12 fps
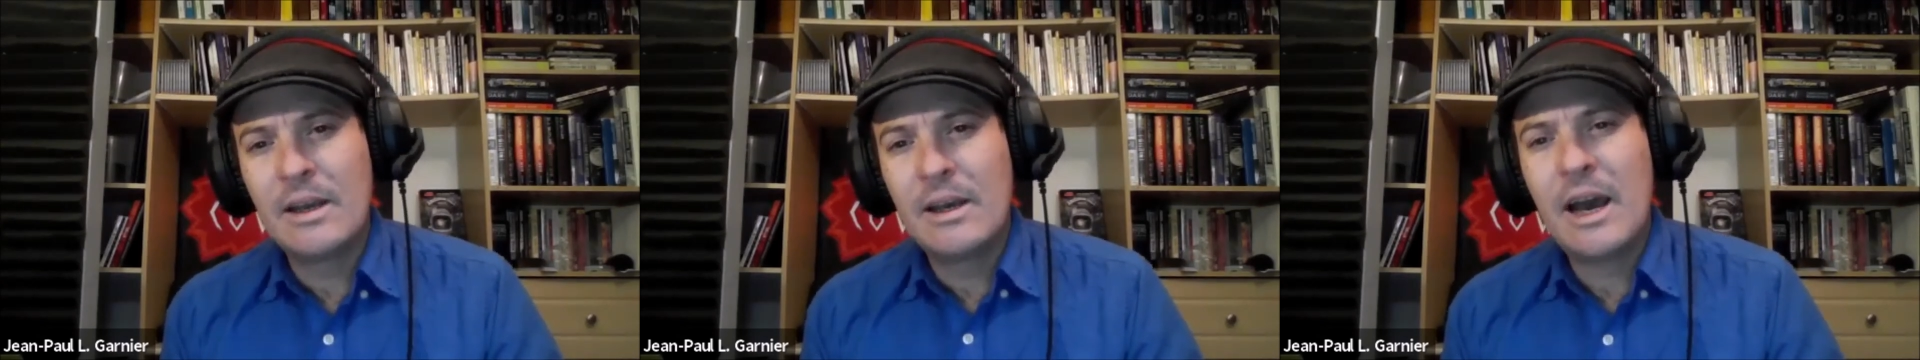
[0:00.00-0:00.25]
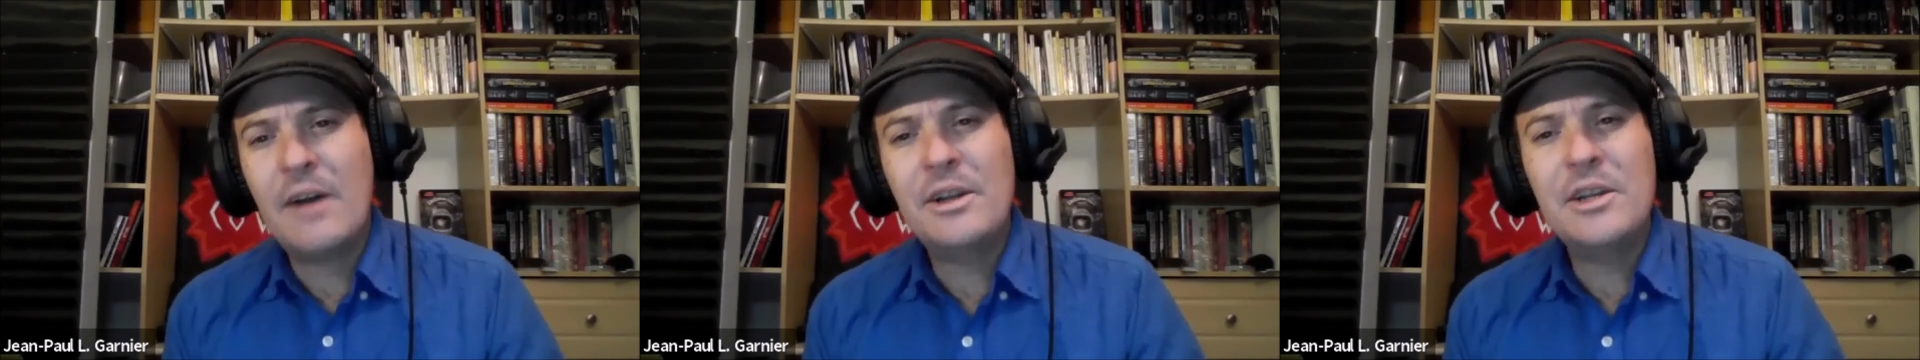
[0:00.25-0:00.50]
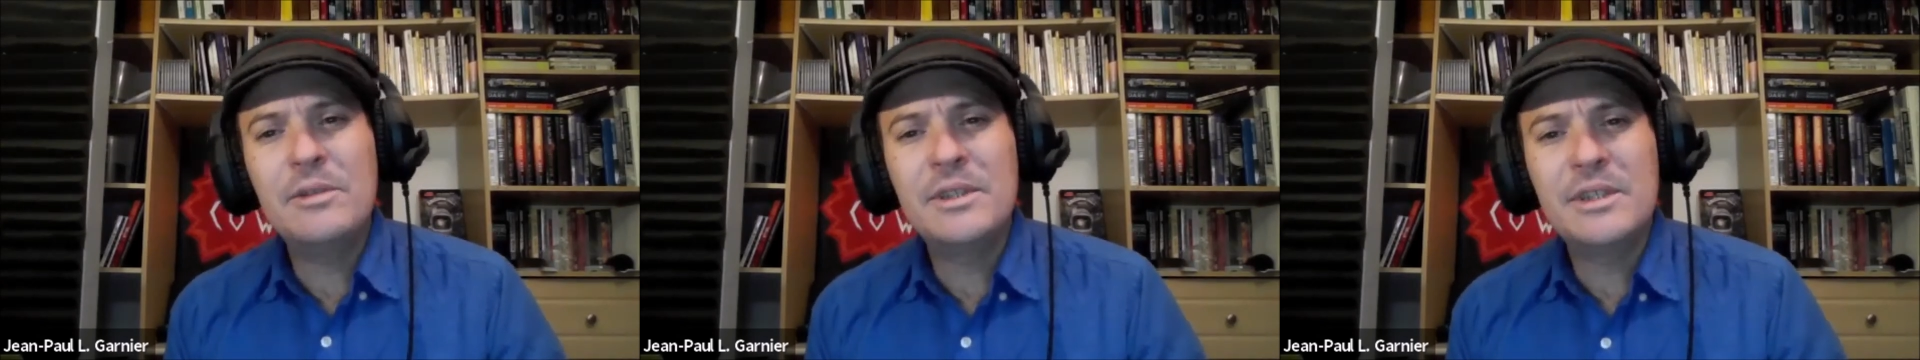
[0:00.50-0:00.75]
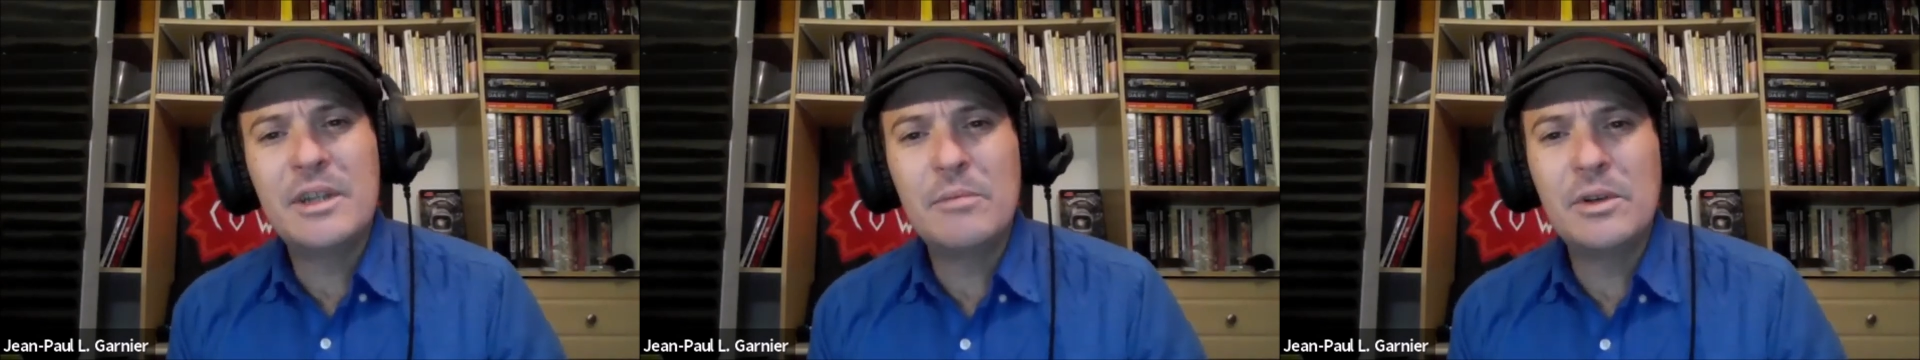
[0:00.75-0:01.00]
How do you
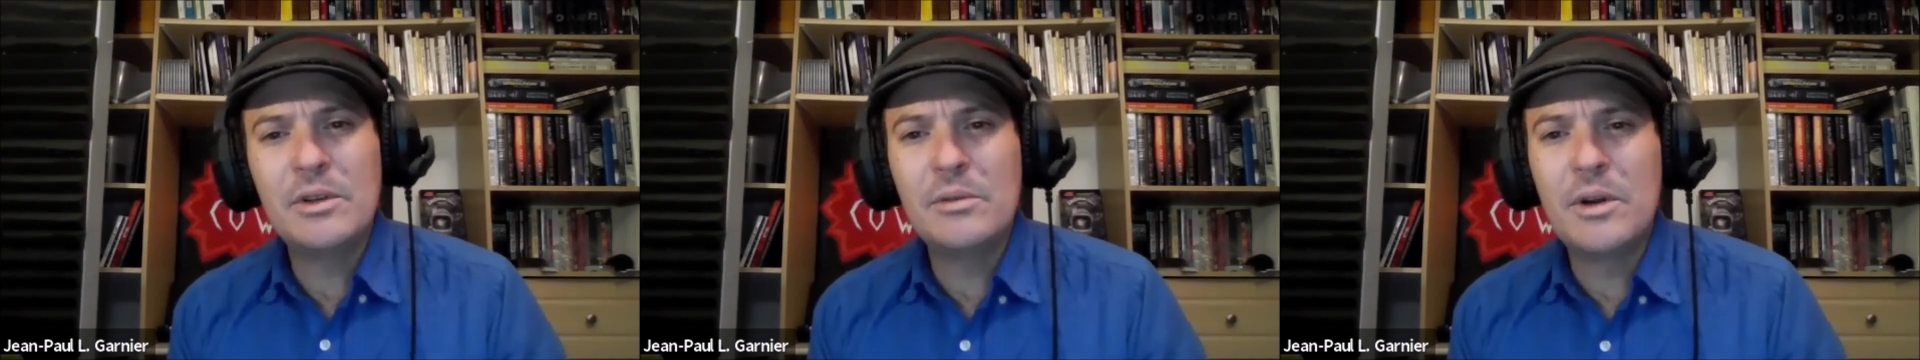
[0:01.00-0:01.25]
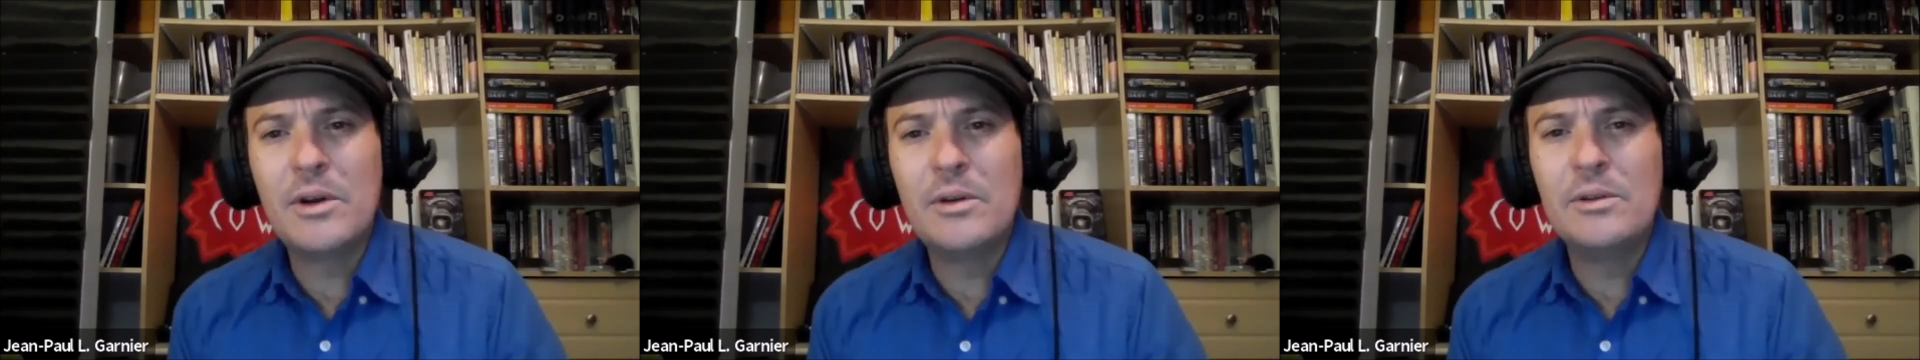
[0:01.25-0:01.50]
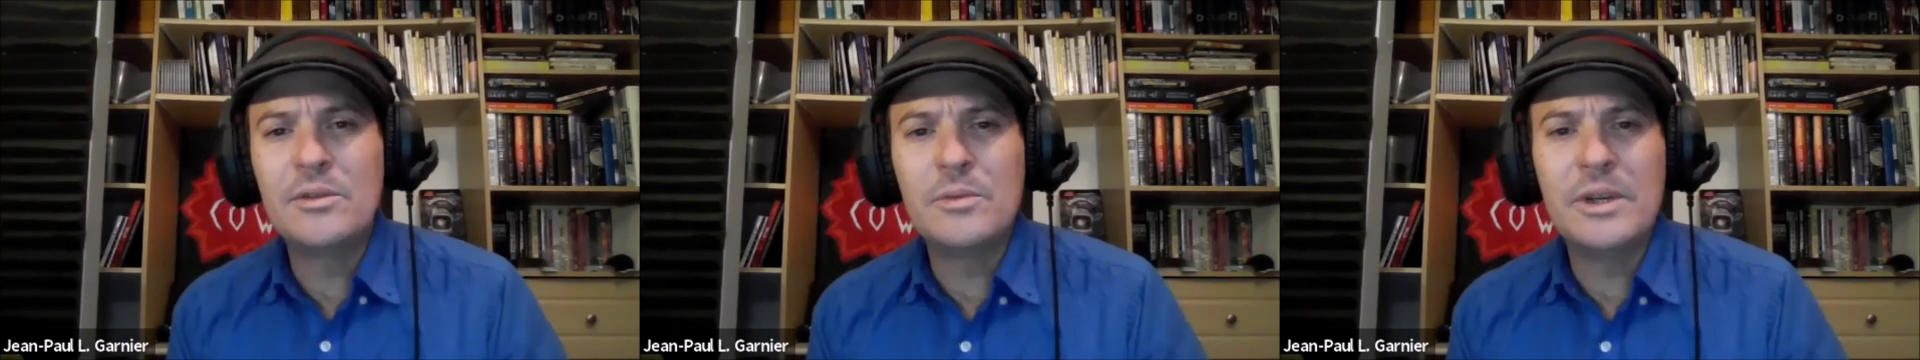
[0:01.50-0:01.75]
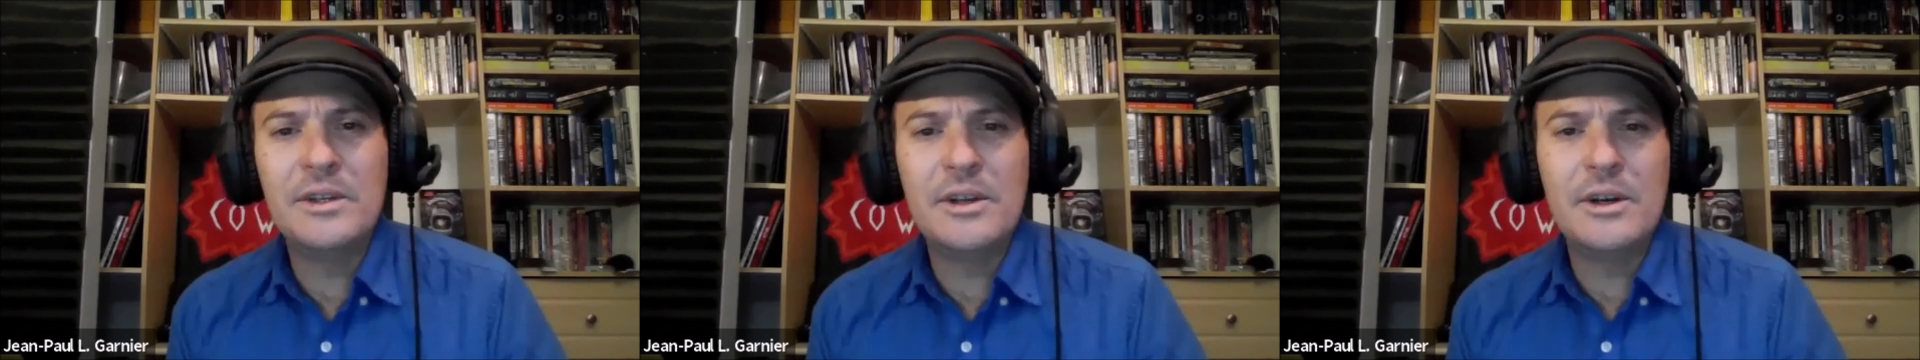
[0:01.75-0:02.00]
assemble a rose
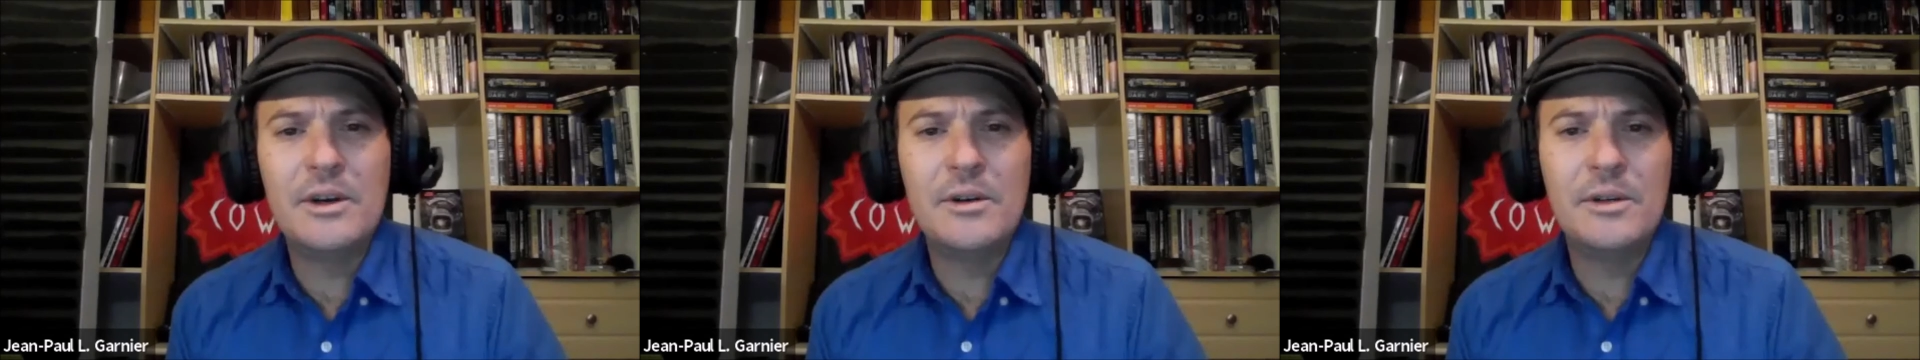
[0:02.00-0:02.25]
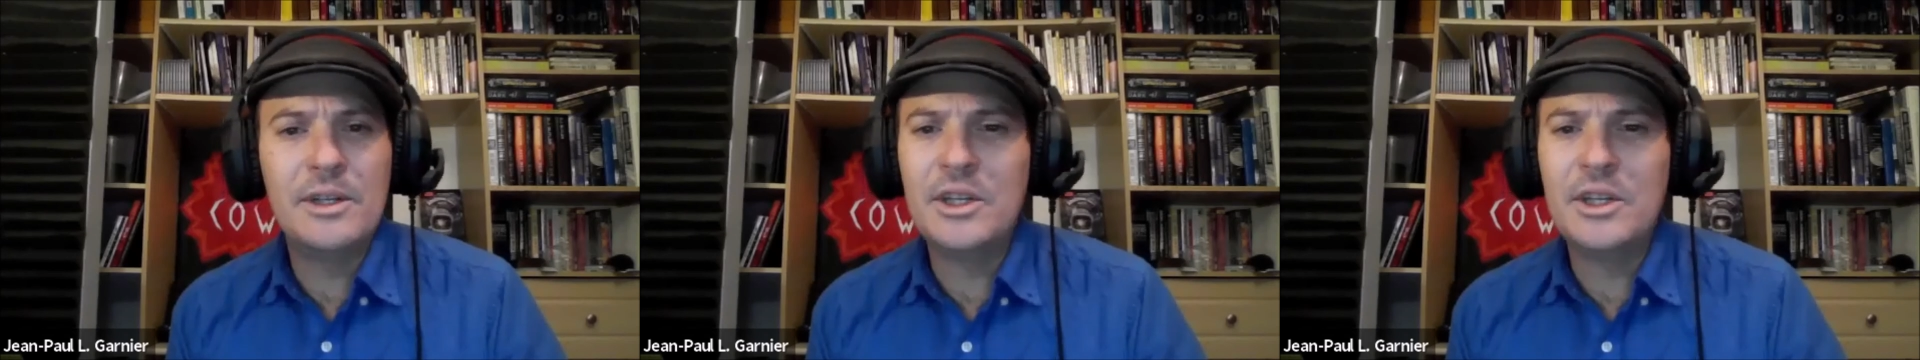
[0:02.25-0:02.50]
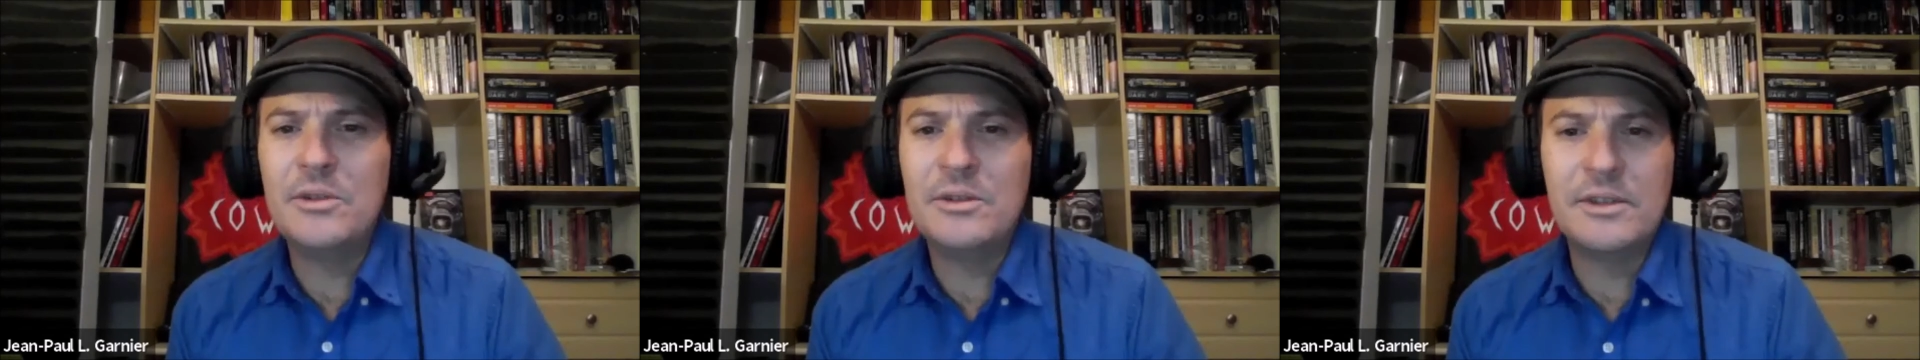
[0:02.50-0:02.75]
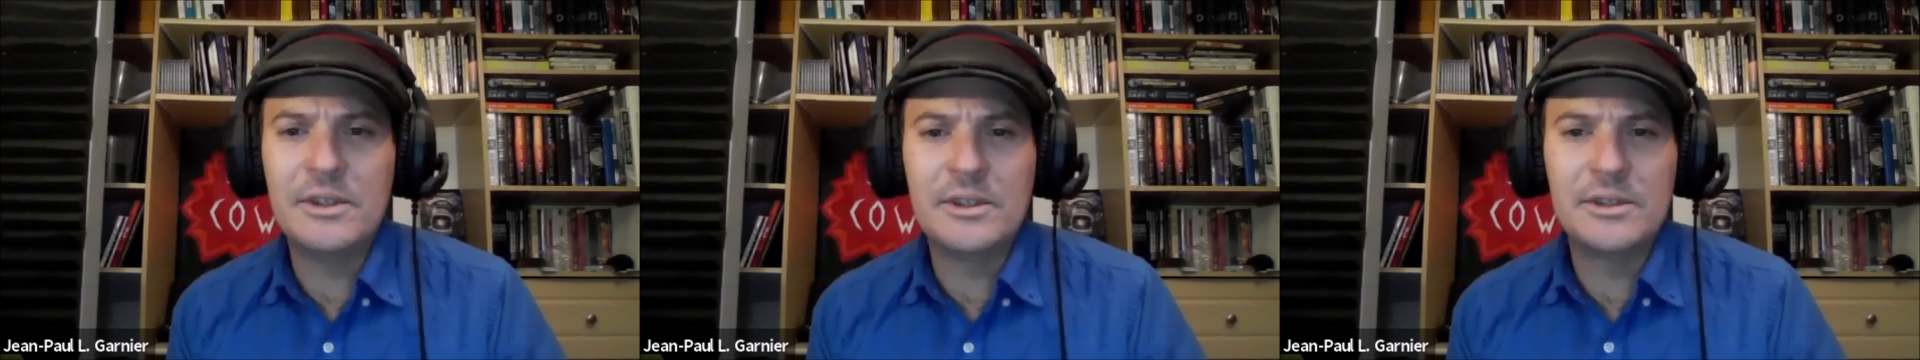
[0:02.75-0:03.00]
window in a
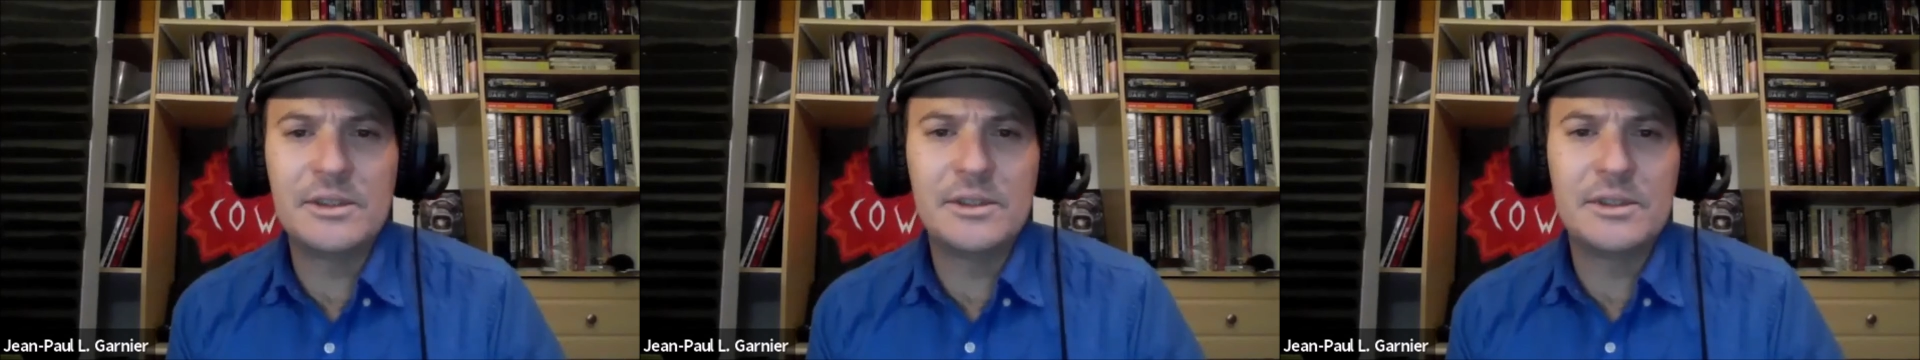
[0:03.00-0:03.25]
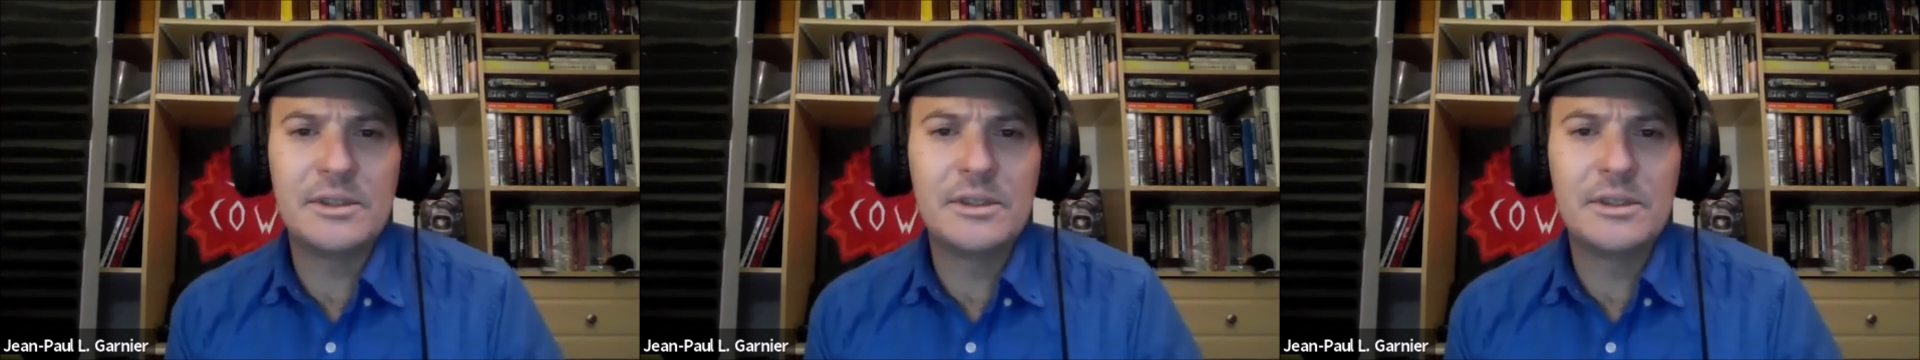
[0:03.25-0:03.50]
universe